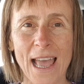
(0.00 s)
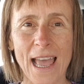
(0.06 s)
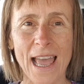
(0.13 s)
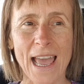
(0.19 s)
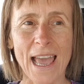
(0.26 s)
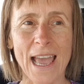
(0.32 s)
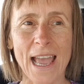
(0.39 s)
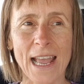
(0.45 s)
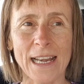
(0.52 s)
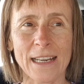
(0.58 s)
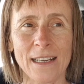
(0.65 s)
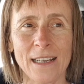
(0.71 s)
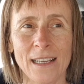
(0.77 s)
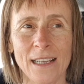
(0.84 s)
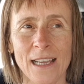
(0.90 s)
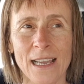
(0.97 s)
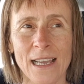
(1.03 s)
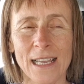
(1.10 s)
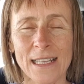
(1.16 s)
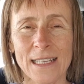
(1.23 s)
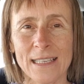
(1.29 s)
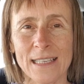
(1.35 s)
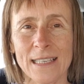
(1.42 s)
and
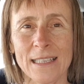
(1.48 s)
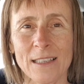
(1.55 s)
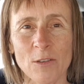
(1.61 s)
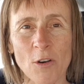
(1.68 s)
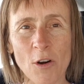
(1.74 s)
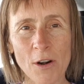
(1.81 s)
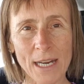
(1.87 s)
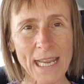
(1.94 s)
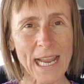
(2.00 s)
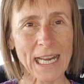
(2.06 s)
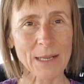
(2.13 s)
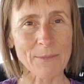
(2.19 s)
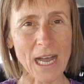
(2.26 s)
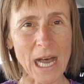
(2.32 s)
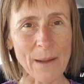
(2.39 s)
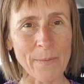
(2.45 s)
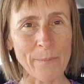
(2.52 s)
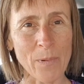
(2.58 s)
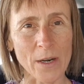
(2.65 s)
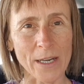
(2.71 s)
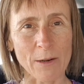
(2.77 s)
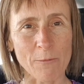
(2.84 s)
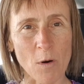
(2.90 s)
sort of getting my upper
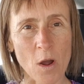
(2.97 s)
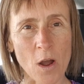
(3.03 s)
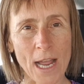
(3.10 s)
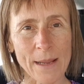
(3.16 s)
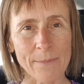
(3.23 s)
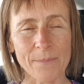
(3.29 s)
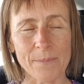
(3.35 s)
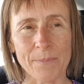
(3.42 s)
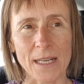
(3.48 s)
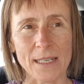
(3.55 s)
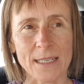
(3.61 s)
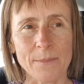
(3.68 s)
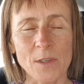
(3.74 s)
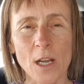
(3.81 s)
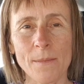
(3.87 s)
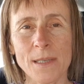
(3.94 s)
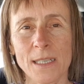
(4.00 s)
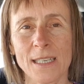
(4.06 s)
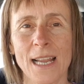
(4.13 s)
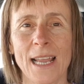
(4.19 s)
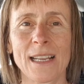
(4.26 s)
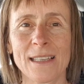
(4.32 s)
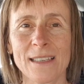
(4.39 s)
body right. But sometimes it
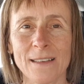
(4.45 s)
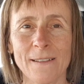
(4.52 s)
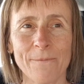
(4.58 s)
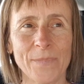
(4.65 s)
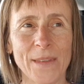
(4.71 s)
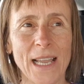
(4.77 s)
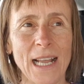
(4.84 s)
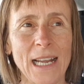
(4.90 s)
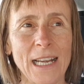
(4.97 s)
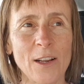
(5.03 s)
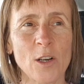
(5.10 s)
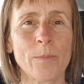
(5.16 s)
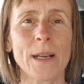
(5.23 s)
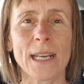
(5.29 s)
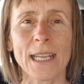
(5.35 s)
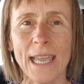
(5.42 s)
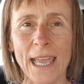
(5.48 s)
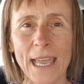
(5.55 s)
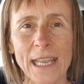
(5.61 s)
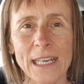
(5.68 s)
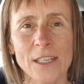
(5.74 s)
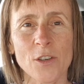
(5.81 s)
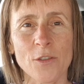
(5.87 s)
takes a little bit of
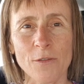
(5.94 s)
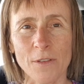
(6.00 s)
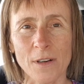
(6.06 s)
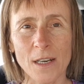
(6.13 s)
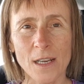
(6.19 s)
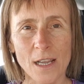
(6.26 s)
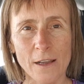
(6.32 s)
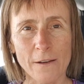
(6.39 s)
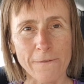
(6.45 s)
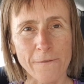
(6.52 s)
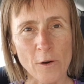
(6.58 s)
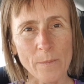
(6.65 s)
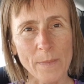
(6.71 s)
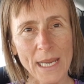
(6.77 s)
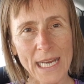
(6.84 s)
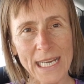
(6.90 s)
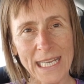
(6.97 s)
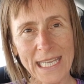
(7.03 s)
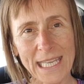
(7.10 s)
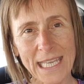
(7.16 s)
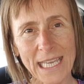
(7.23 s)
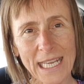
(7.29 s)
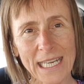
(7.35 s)
canter for me to
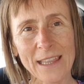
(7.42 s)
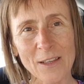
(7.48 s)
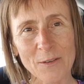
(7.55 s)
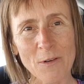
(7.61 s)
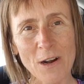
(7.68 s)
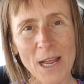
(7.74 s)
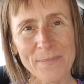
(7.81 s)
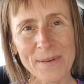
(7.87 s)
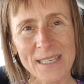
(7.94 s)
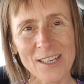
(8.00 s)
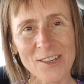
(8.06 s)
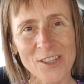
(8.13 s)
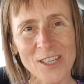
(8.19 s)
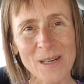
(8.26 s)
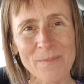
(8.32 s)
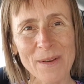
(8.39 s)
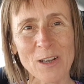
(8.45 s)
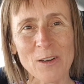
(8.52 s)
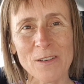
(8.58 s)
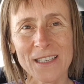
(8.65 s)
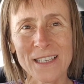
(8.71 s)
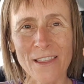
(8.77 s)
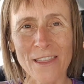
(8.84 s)
get in the right position,
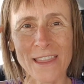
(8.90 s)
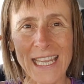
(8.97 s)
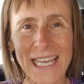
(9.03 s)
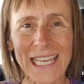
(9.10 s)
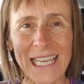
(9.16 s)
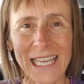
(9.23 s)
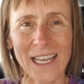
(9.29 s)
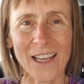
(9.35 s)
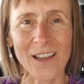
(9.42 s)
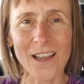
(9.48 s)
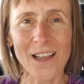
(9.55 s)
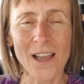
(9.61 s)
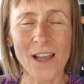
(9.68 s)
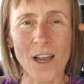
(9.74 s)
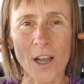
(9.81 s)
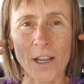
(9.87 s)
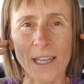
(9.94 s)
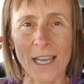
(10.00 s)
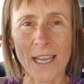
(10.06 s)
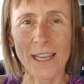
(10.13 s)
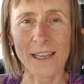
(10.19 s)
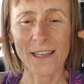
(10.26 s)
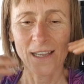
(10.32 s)
because you're thinking,
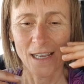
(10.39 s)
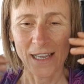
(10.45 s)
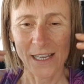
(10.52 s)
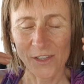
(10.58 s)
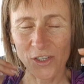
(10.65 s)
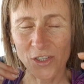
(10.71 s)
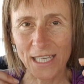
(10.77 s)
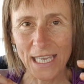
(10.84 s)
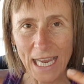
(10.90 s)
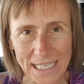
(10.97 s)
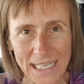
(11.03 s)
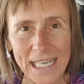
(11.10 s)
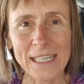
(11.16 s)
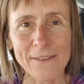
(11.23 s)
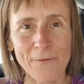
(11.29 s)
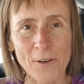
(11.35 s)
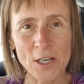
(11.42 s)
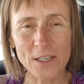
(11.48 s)
okay, getting into